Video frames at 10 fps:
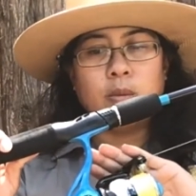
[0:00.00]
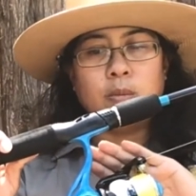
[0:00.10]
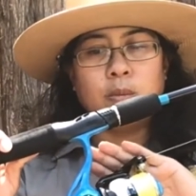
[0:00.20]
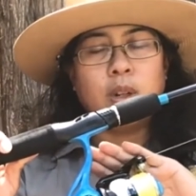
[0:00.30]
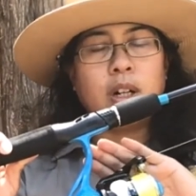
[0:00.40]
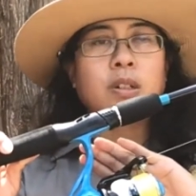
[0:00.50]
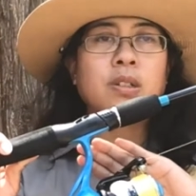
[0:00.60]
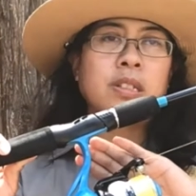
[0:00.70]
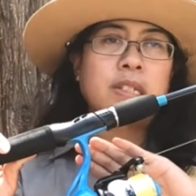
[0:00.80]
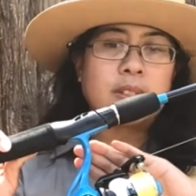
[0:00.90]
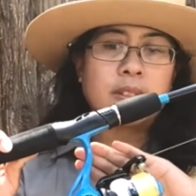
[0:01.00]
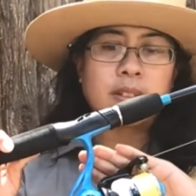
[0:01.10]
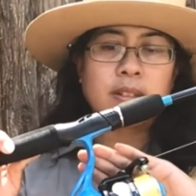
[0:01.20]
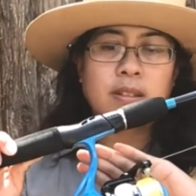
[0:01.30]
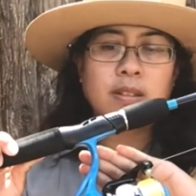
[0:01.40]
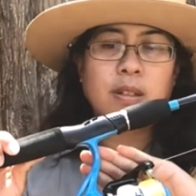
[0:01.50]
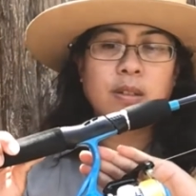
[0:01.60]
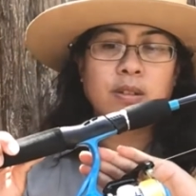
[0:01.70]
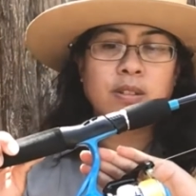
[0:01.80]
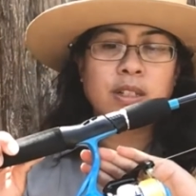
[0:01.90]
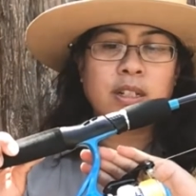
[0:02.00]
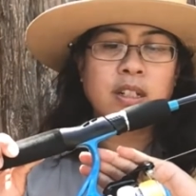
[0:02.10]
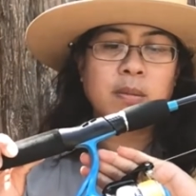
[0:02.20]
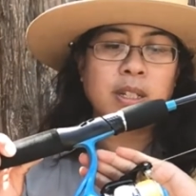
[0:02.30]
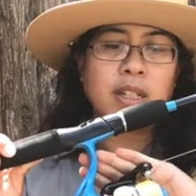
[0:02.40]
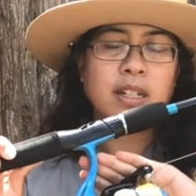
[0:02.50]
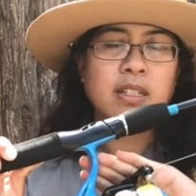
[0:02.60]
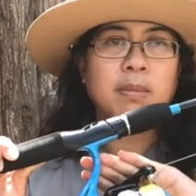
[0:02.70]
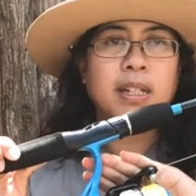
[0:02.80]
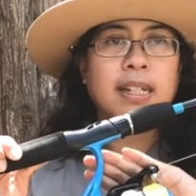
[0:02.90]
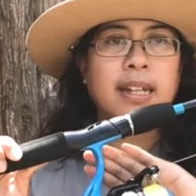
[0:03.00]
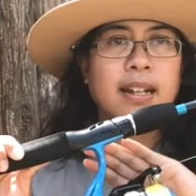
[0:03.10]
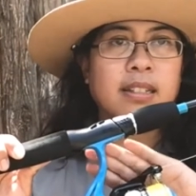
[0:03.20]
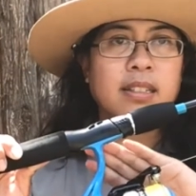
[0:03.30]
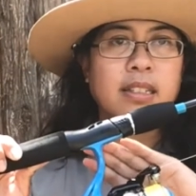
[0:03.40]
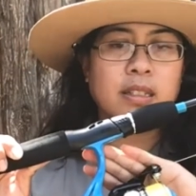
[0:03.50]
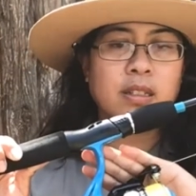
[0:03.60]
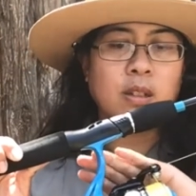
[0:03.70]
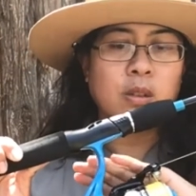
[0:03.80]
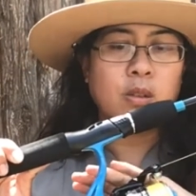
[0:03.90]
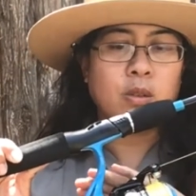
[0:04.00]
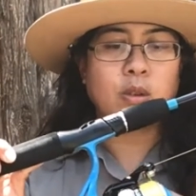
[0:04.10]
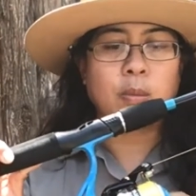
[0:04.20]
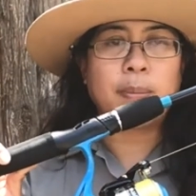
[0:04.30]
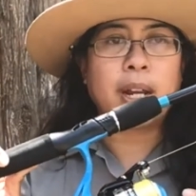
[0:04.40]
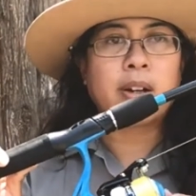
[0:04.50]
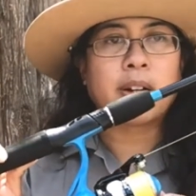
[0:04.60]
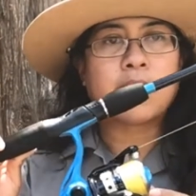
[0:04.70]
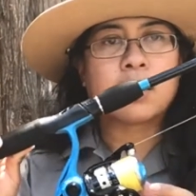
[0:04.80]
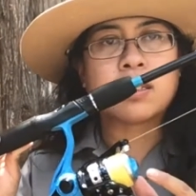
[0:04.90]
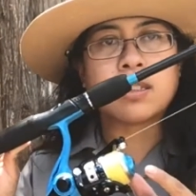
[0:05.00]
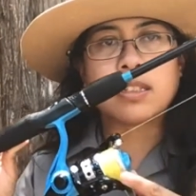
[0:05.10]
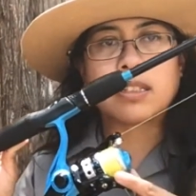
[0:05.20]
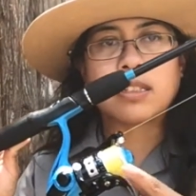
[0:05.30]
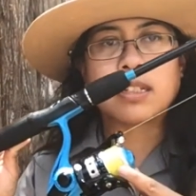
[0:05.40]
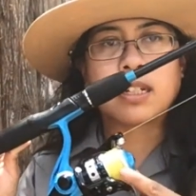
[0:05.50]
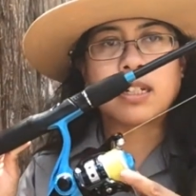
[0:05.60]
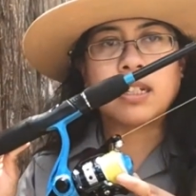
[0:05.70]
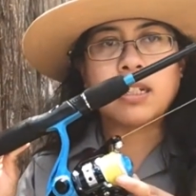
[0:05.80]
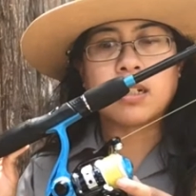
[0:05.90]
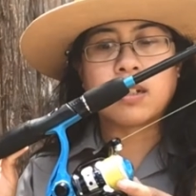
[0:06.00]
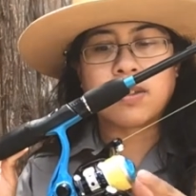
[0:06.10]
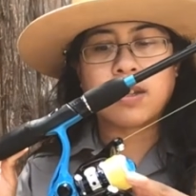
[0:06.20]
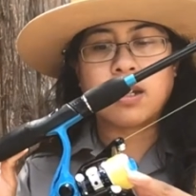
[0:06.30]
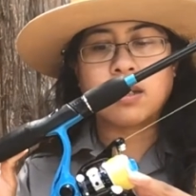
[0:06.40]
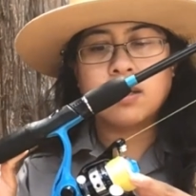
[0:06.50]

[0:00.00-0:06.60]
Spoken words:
water sealed. So there's not going to be as many gaskets or bearings inside here that